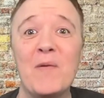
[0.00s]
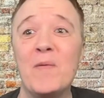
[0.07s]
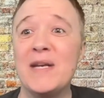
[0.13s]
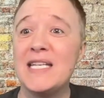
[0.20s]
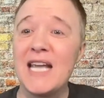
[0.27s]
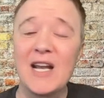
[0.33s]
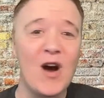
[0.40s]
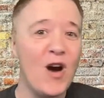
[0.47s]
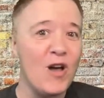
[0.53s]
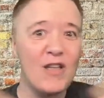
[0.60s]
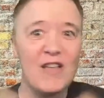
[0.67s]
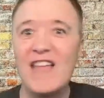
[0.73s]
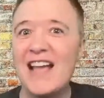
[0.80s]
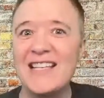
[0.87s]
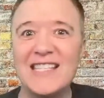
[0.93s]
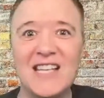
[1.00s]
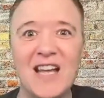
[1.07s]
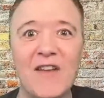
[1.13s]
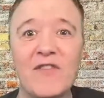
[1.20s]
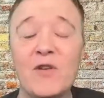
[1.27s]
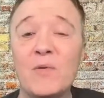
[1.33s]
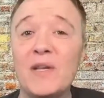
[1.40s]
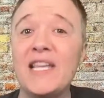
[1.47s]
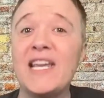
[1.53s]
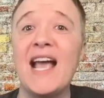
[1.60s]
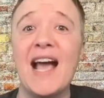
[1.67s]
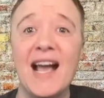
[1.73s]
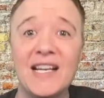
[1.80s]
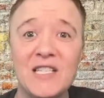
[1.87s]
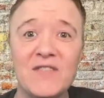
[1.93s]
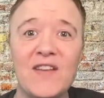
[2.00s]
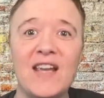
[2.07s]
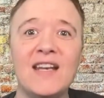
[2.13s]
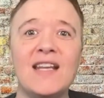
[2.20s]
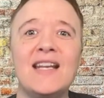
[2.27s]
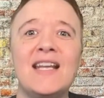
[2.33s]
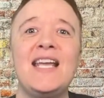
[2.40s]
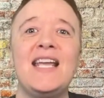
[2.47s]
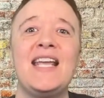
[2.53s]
When we take all of that stuff and really activate it